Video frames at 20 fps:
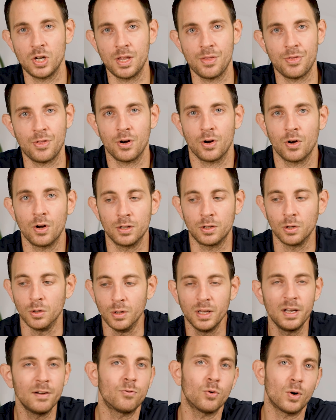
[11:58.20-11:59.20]
chance they're going to
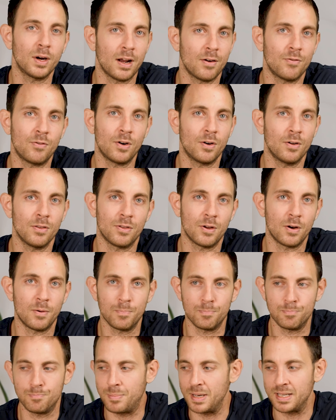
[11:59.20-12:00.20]
leave whatever their
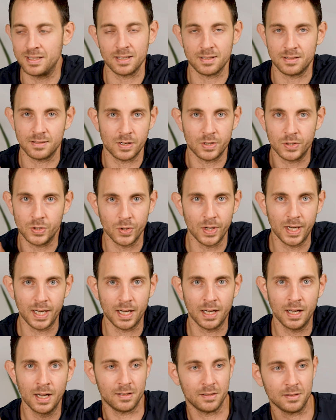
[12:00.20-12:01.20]
business they're
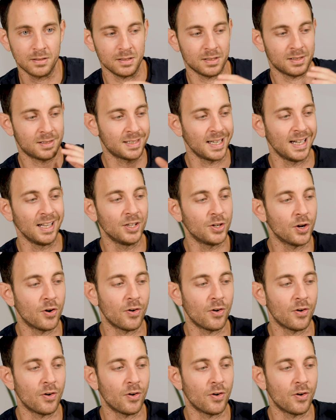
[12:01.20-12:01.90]
doing and steal